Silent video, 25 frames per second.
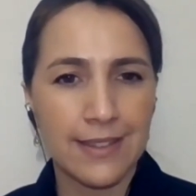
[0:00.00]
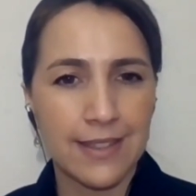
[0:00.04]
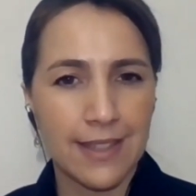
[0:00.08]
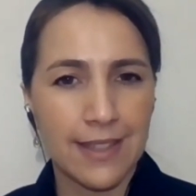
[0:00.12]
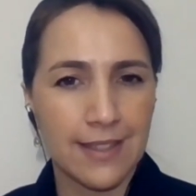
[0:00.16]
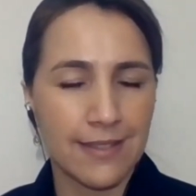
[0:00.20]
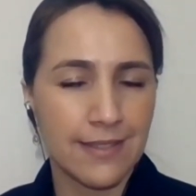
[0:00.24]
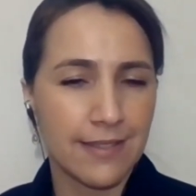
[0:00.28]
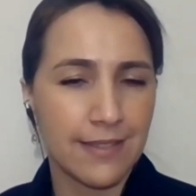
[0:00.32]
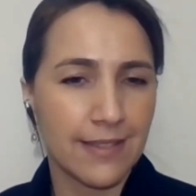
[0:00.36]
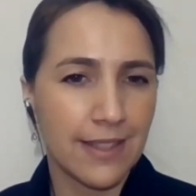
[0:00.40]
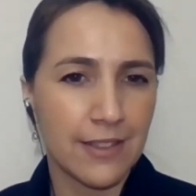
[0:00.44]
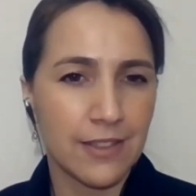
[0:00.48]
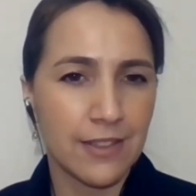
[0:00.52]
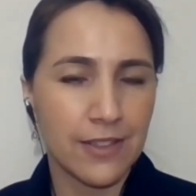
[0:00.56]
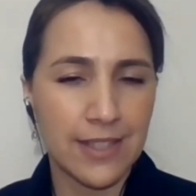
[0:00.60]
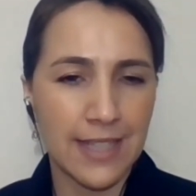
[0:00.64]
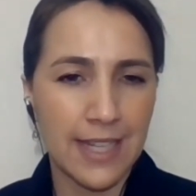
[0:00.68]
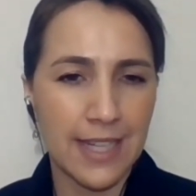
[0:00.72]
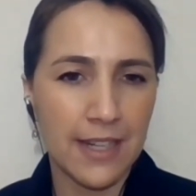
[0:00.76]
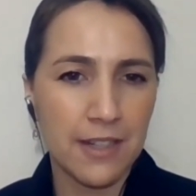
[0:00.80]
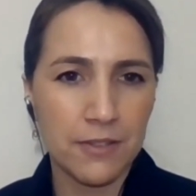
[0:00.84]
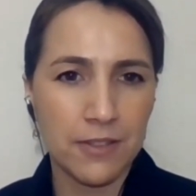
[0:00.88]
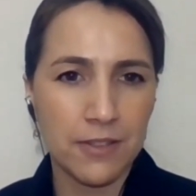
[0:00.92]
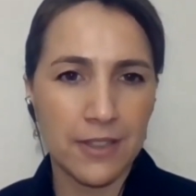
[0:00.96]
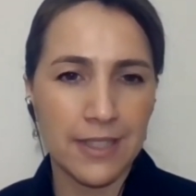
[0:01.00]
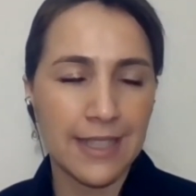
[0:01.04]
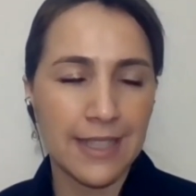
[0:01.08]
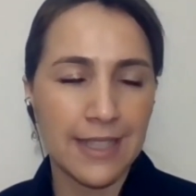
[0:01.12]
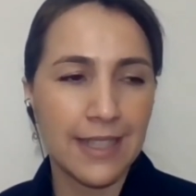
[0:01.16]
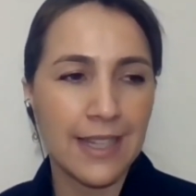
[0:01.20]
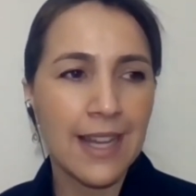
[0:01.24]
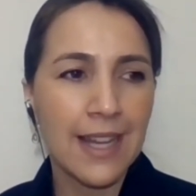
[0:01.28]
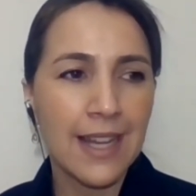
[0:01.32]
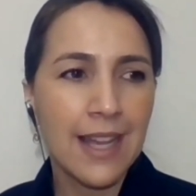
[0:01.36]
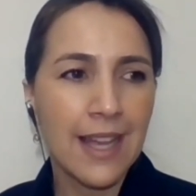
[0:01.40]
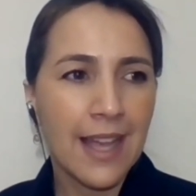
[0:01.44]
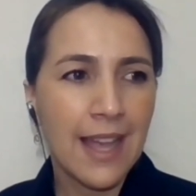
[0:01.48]
their
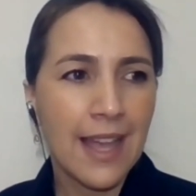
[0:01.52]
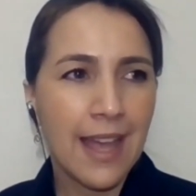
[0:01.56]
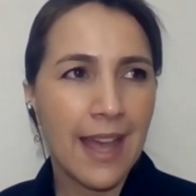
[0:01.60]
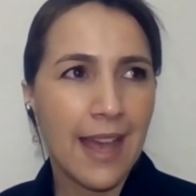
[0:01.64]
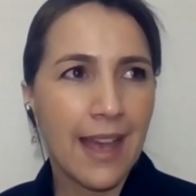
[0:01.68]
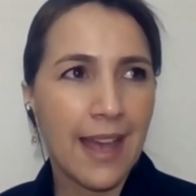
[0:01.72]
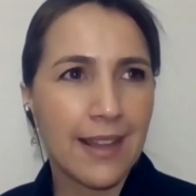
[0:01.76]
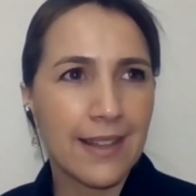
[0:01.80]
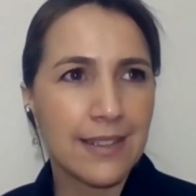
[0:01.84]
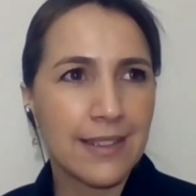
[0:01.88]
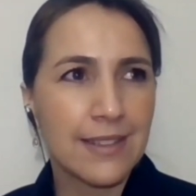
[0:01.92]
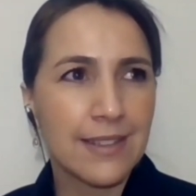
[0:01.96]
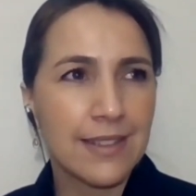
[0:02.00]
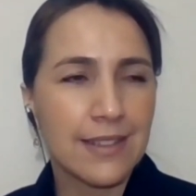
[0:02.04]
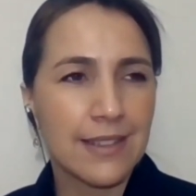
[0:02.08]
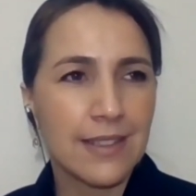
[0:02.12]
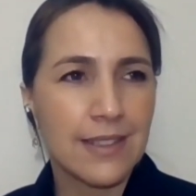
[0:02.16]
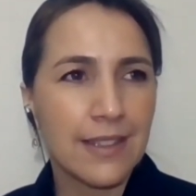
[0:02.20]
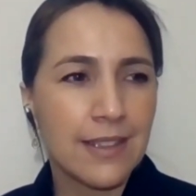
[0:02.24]
dairy, and